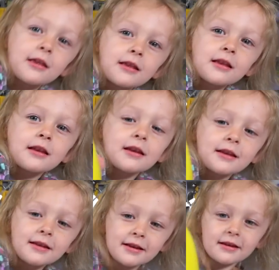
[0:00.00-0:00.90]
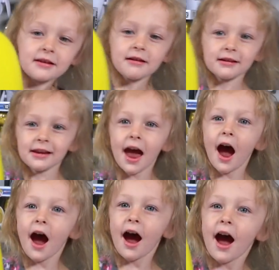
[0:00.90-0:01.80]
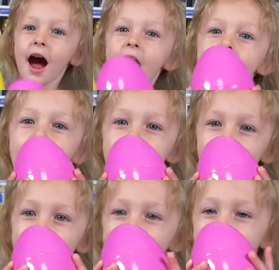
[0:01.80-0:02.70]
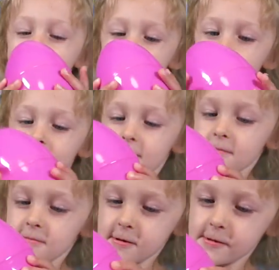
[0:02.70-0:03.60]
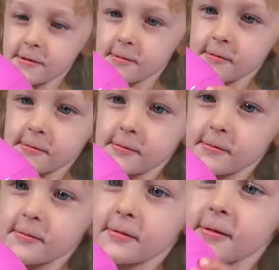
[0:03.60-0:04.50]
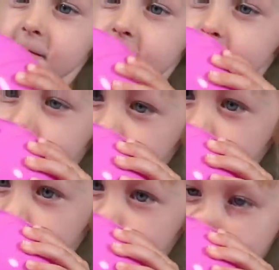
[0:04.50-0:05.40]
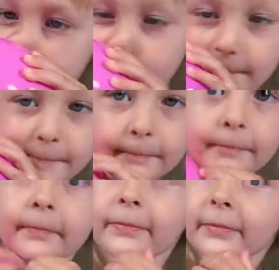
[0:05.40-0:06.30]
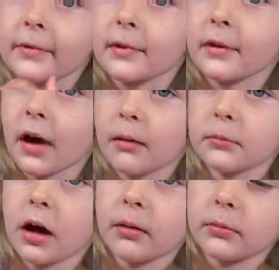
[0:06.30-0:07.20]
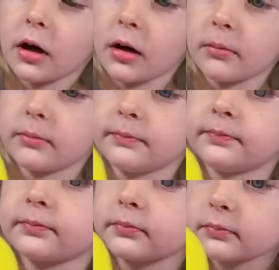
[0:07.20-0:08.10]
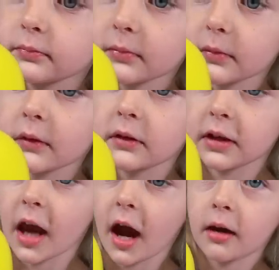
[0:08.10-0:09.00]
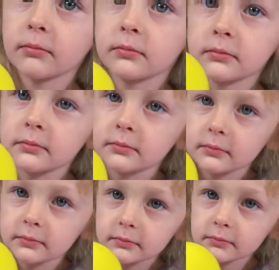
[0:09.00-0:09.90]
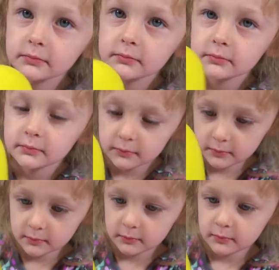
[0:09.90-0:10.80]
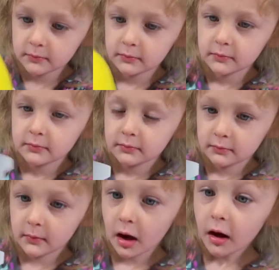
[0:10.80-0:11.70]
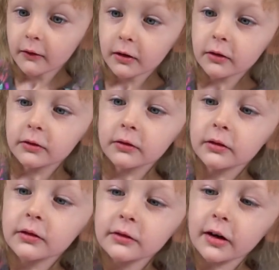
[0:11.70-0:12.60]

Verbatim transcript: me to open the yellow egg? Yeah. Okay. You ready? You got it this time? You gonna do it? Um, um, you want me to do um. the yellow one first? Yeah. Okay. Oh, this one's oh, oh there we go.